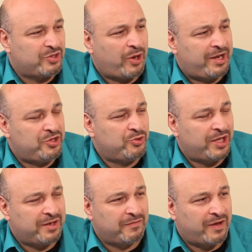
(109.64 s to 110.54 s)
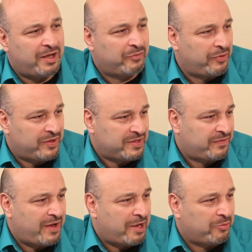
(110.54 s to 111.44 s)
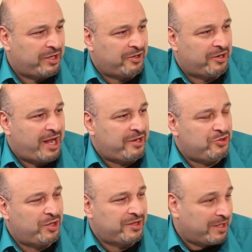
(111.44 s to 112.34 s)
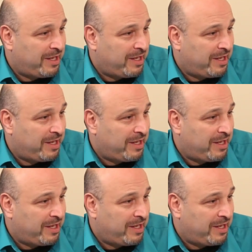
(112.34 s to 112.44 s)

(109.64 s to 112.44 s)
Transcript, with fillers: So how did you get involved with this family or how did you get the